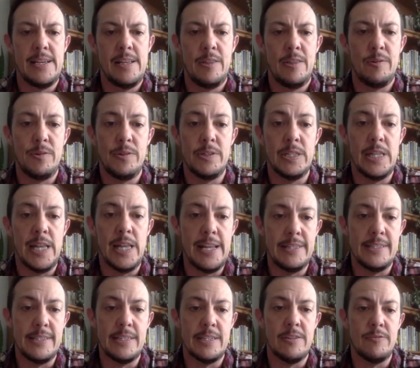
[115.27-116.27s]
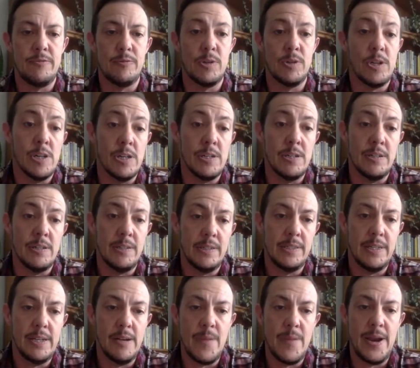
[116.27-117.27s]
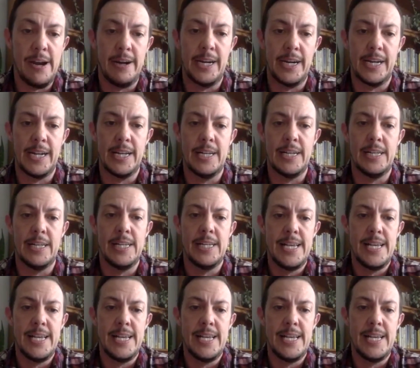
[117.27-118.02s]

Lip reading: through the lens of rural America.